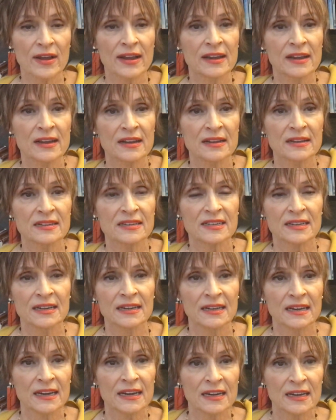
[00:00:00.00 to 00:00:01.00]
It
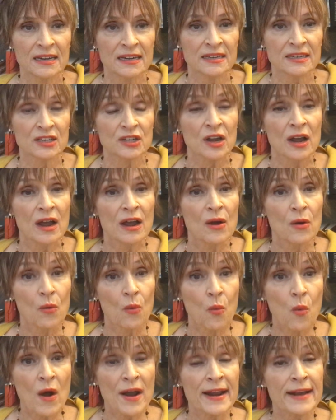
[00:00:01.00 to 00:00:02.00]
is
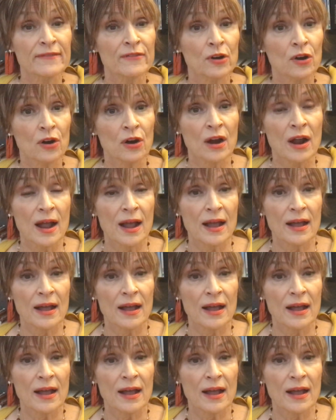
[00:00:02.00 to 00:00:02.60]
whatever